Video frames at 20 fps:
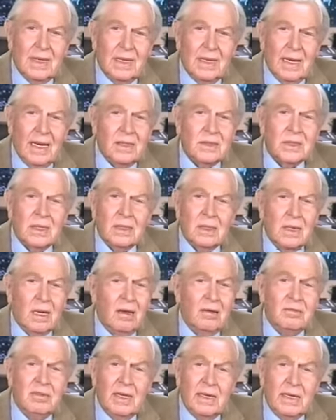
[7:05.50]
as a
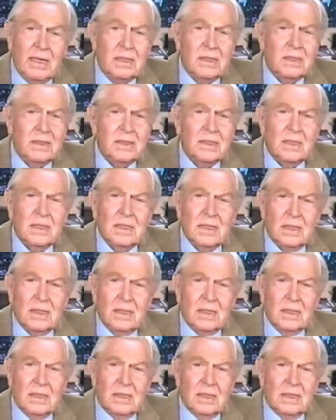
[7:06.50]
lovely,
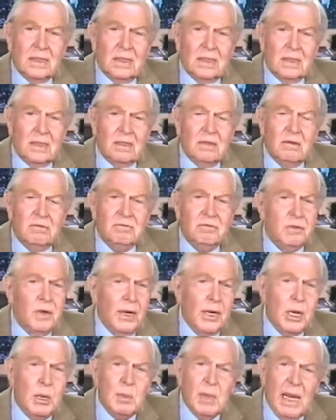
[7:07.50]

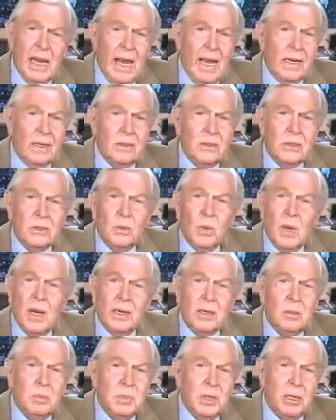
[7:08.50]
funny man who
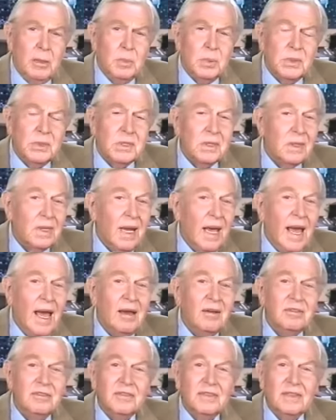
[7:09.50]
wanted people to
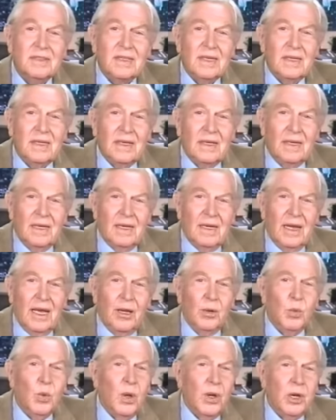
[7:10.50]
laugh
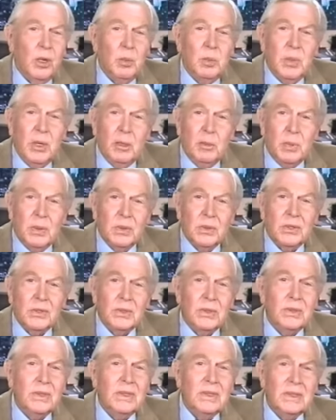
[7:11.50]
and wanted people
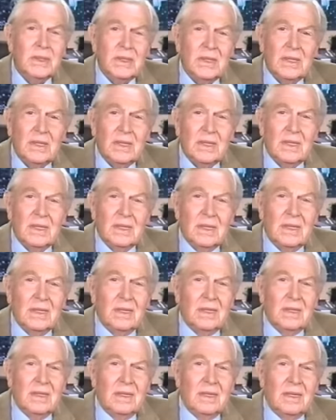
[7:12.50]
to
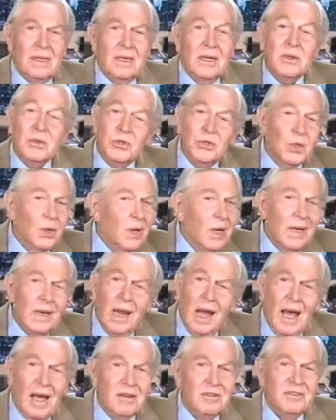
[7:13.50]
enjoy
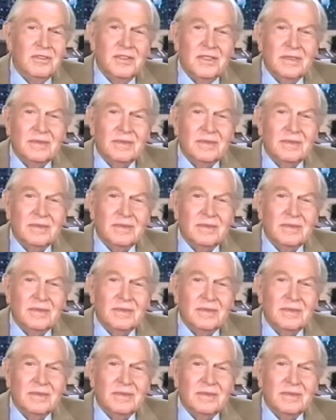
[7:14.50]
life.